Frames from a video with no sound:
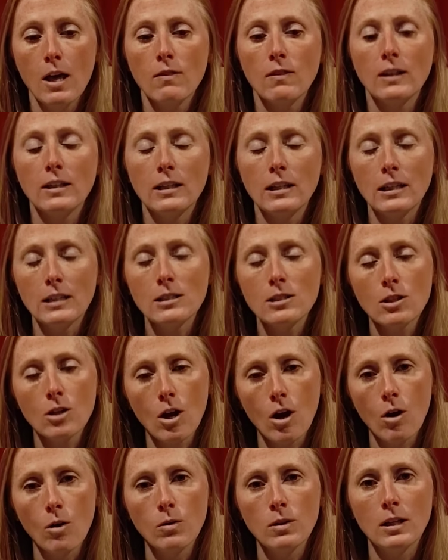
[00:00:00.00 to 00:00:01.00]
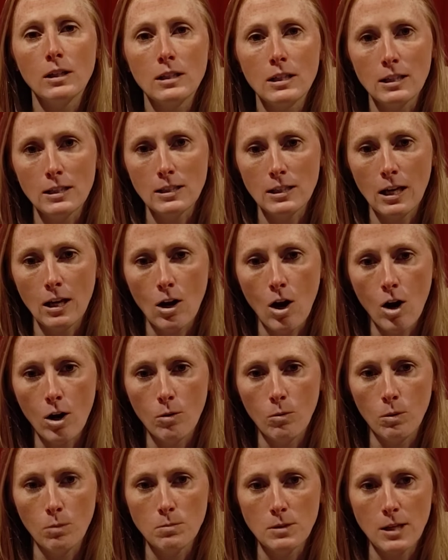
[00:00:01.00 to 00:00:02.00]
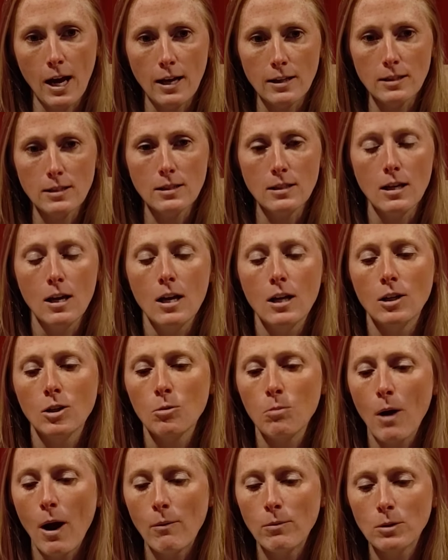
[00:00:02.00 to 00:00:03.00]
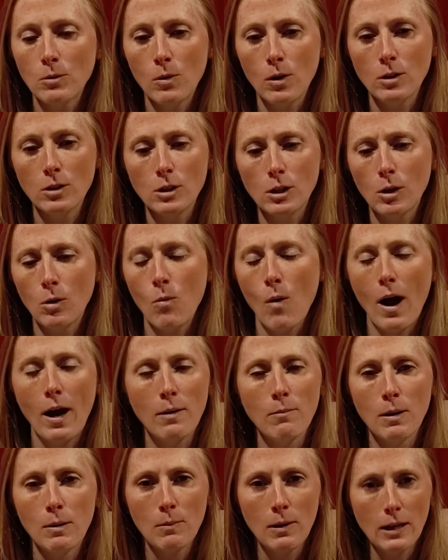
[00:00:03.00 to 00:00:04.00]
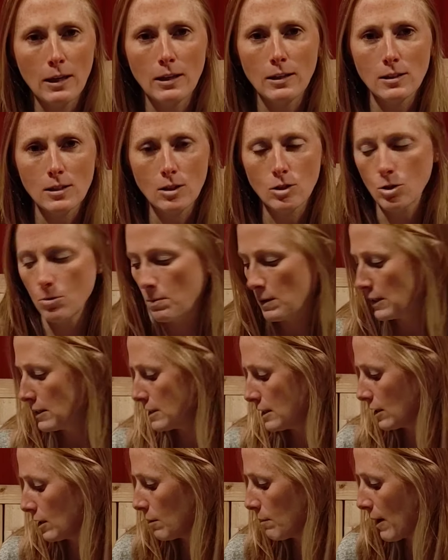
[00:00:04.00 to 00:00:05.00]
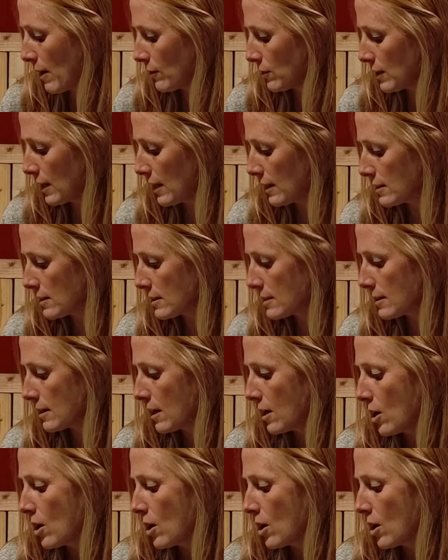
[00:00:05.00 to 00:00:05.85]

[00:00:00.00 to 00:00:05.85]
They need to go and they need to get heartworm tests. You're probably wondering, why am I making such a big deal about this?